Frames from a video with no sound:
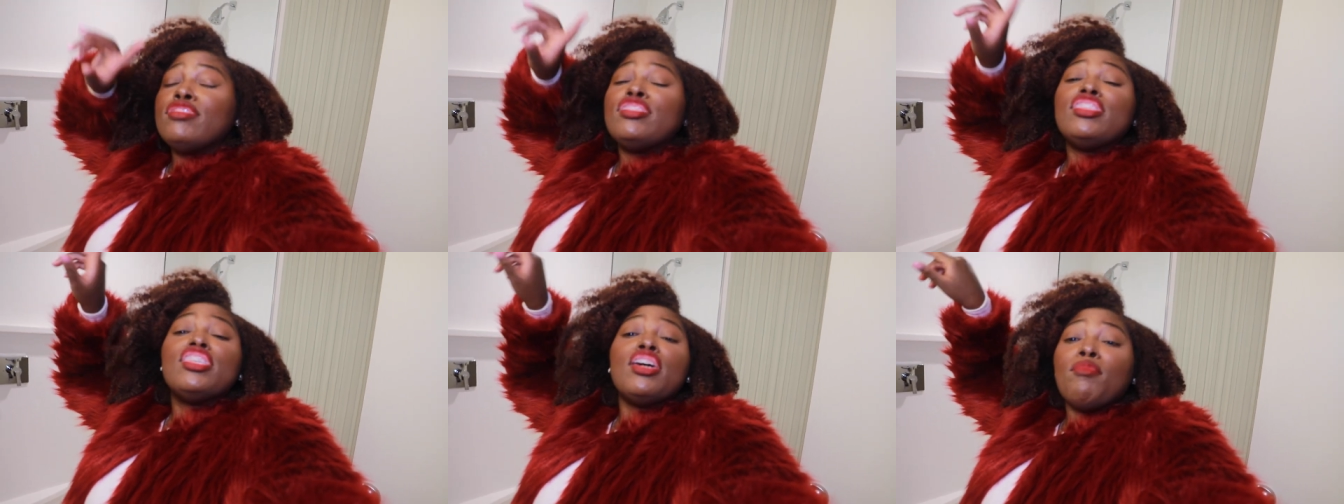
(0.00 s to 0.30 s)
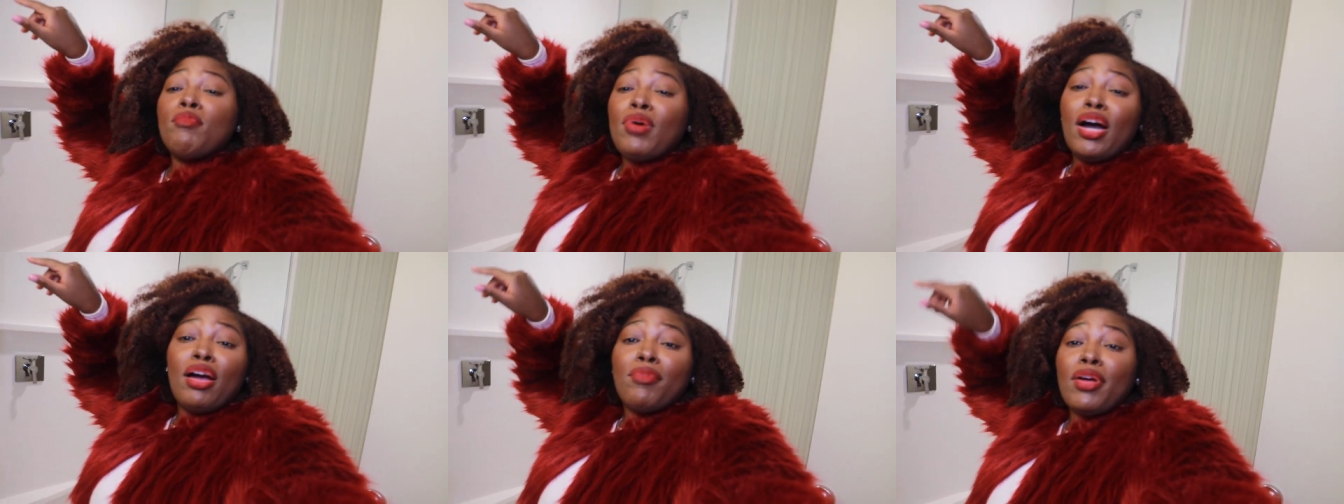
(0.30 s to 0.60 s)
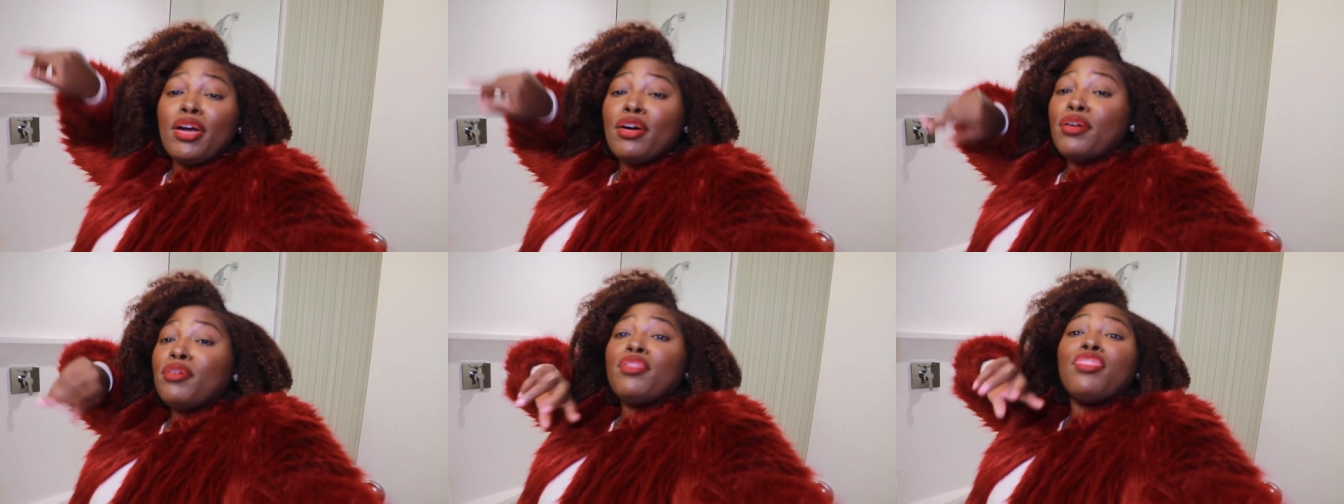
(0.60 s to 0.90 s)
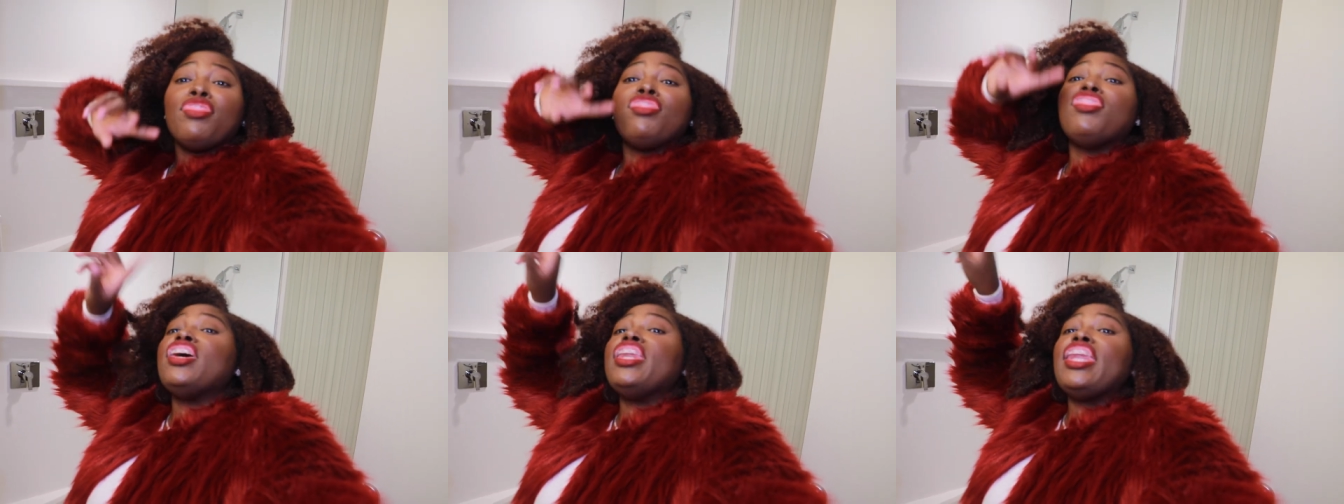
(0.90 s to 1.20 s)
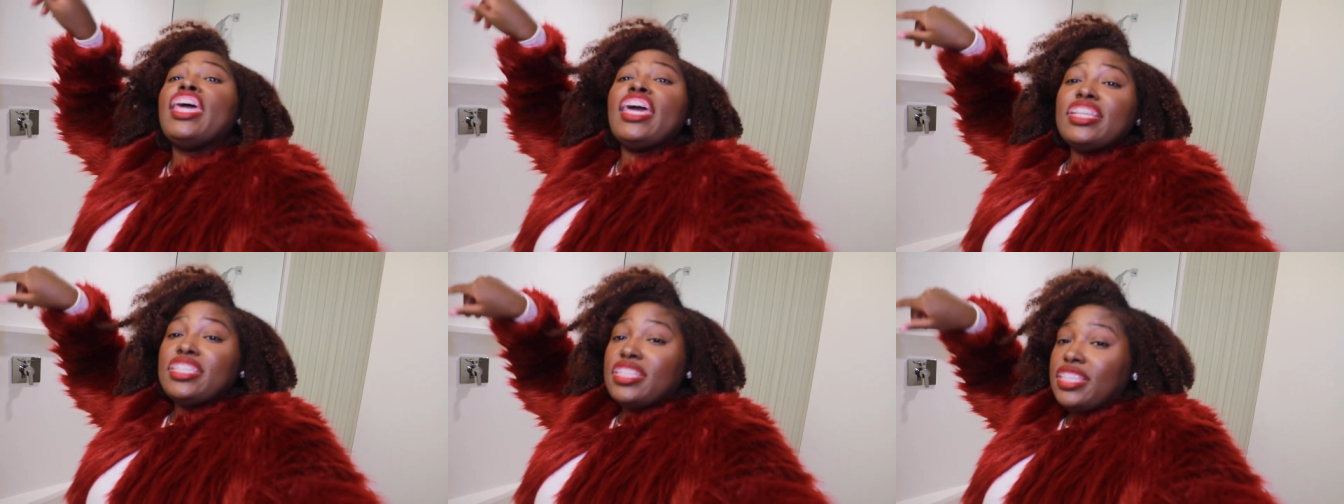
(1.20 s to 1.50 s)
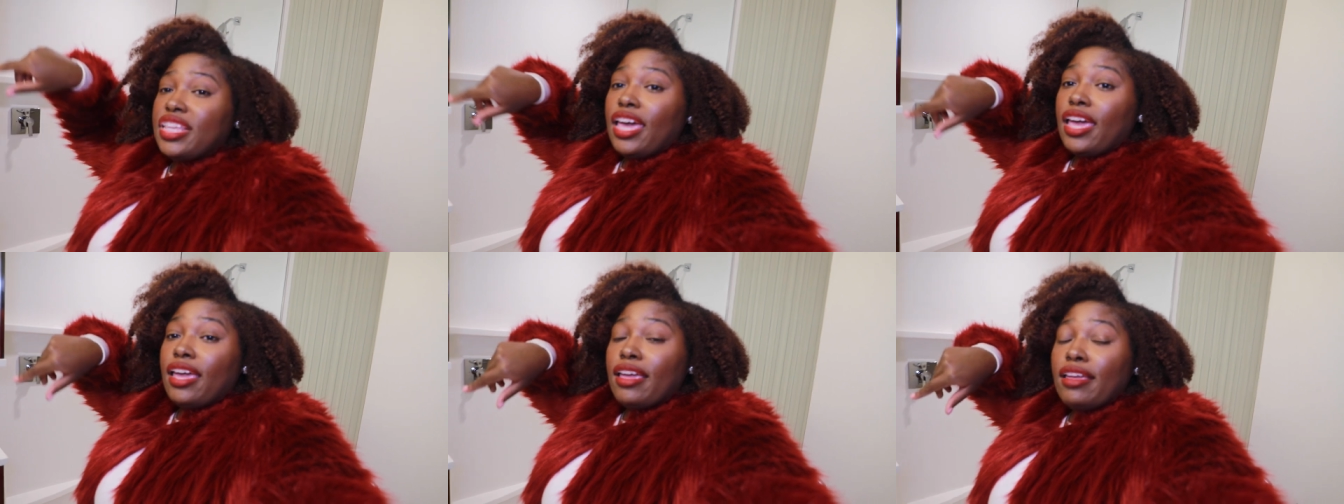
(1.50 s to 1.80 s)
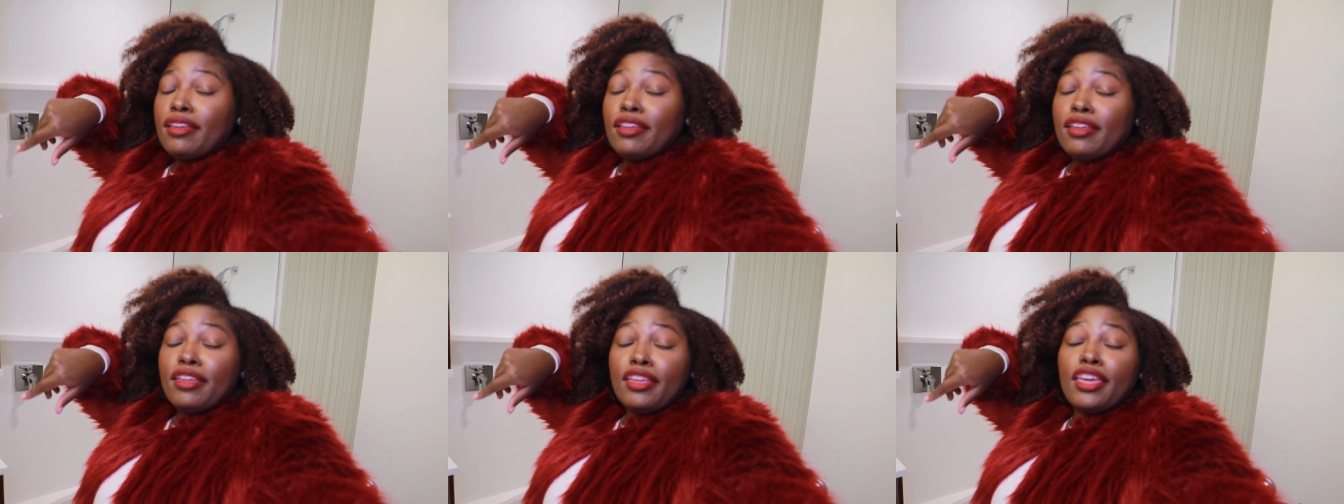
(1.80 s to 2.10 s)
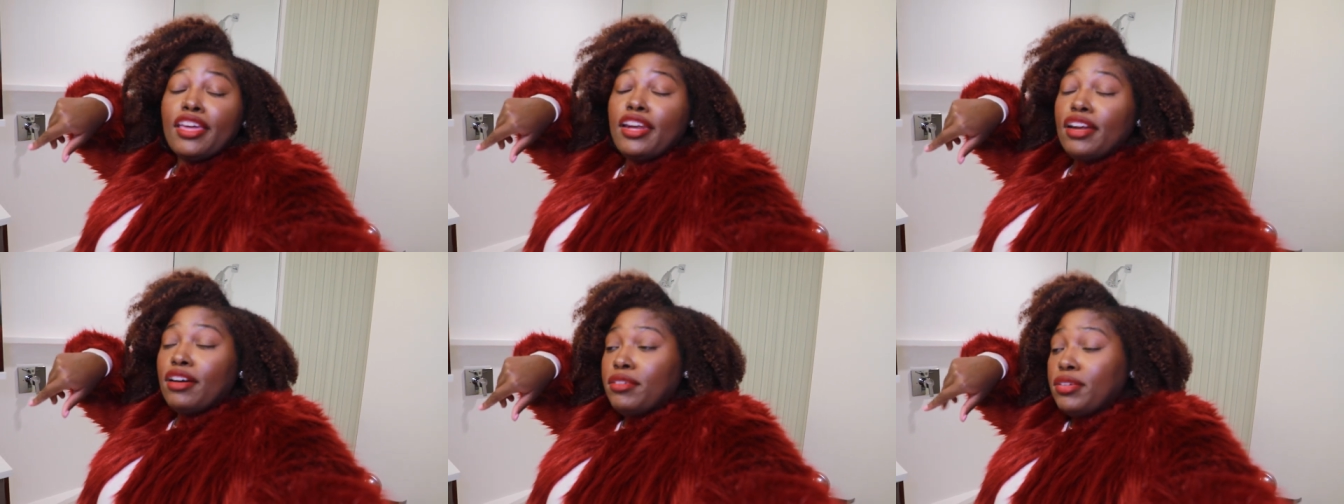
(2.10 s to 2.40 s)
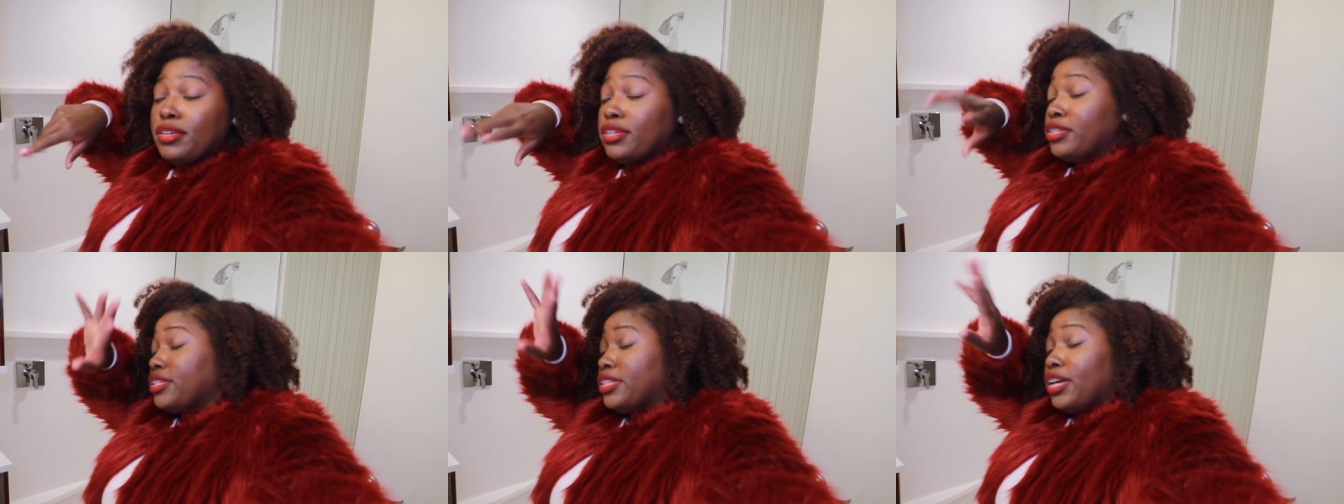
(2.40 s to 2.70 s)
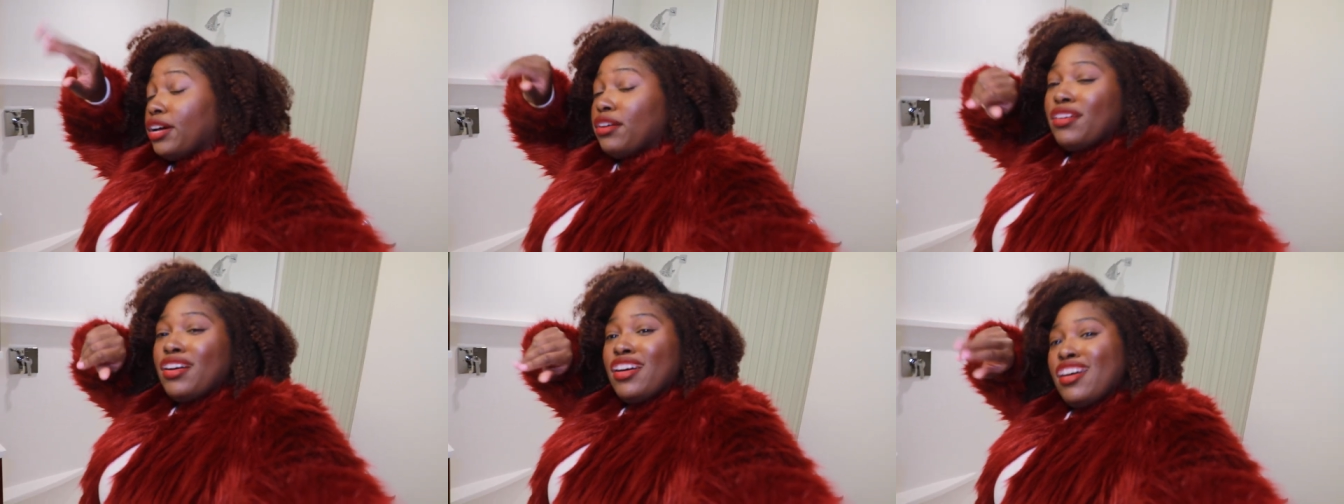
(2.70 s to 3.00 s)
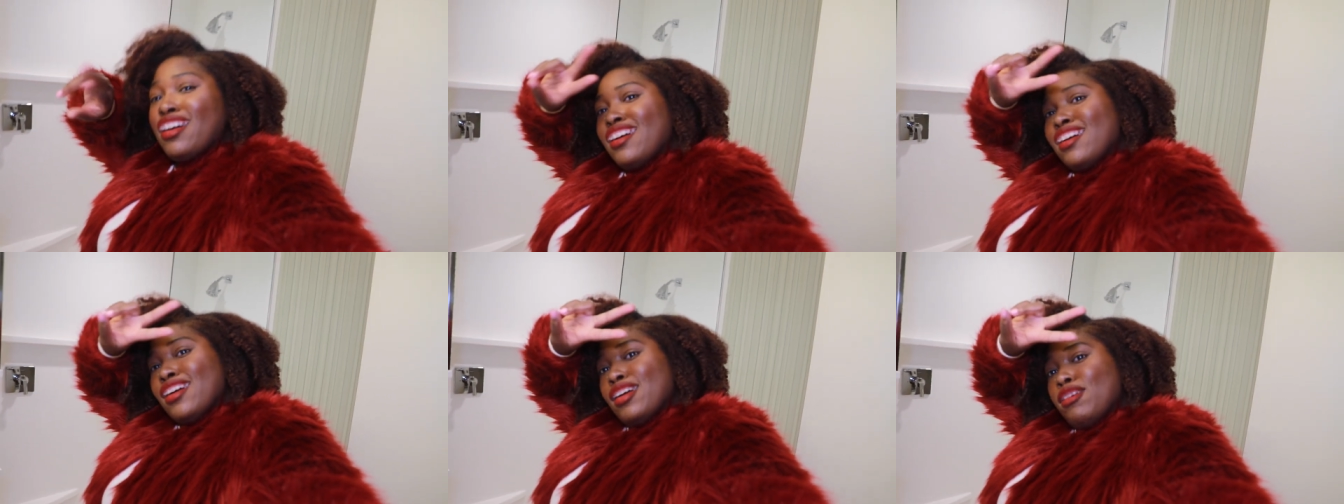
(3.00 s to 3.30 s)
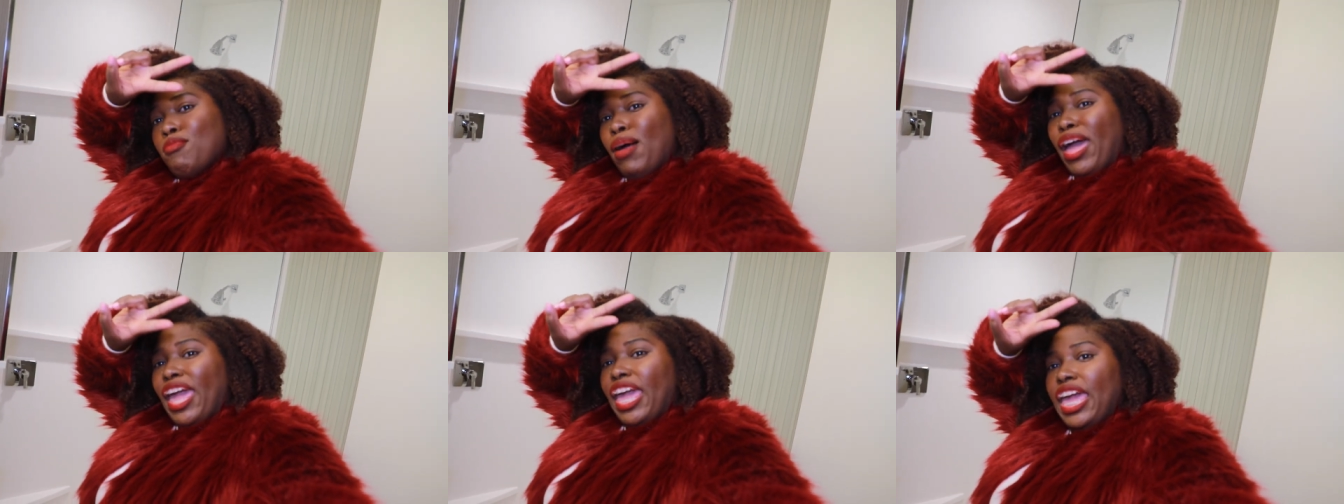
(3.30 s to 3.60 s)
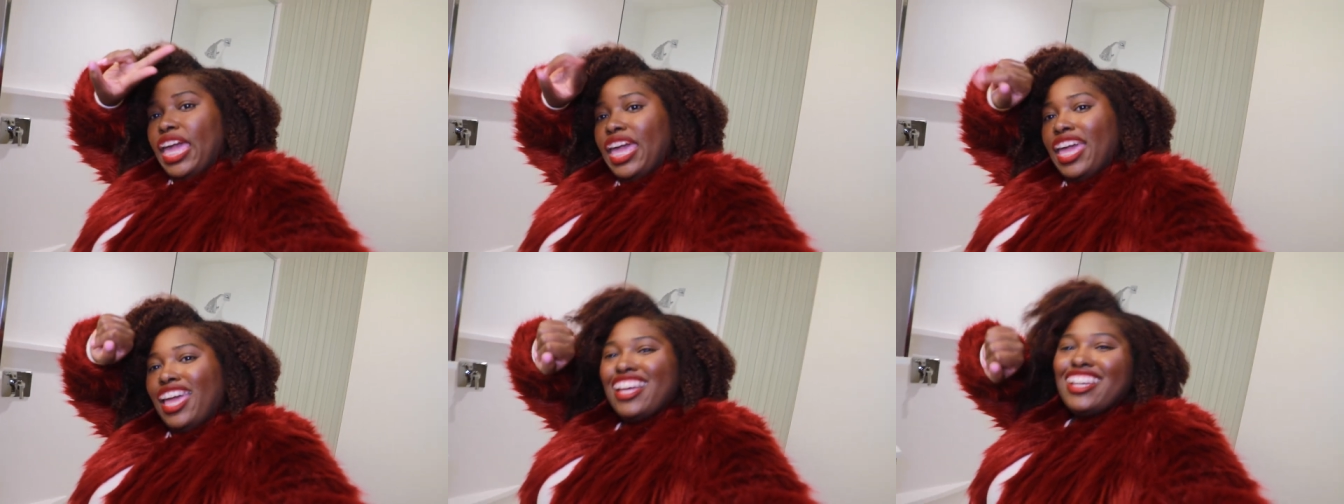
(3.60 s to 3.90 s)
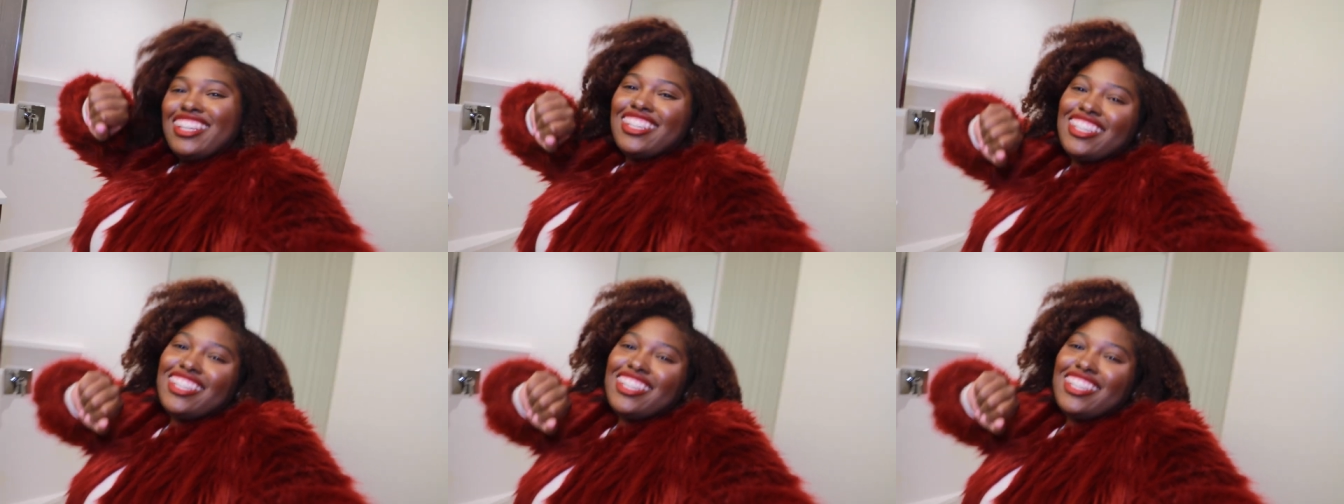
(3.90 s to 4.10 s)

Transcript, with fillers: tomorrow, the next day, you know? So, bye.